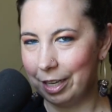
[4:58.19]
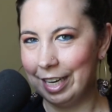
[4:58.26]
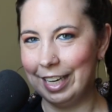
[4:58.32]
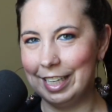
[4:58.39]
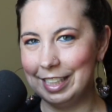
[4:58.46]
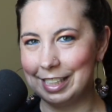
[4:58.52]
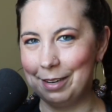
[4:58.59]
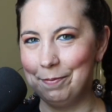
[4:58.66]

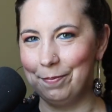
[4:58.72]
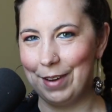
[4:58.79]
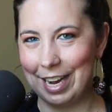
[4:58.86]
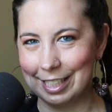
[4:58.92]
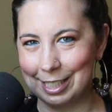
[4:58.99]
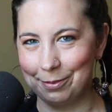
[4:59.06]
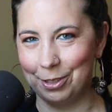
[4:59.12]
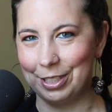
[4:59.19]
It is
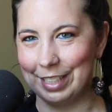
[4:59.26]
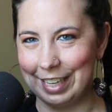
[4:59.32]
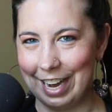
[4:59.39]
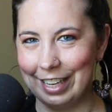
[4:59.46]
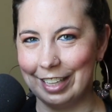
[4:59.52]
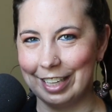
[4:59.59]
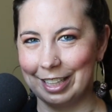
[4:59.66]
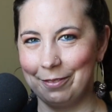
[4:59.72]
impossible to
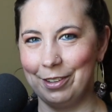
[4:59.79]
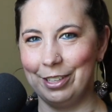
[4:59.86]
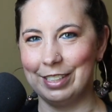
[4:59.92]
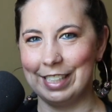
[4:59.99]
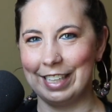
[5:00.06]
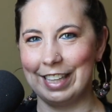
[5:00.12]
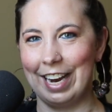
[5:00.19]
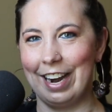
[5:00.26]
not like the
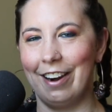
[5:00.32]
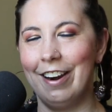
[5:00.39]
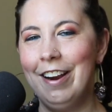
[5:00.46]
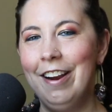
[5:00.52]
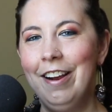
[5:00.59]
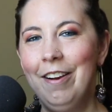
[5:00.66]
music there.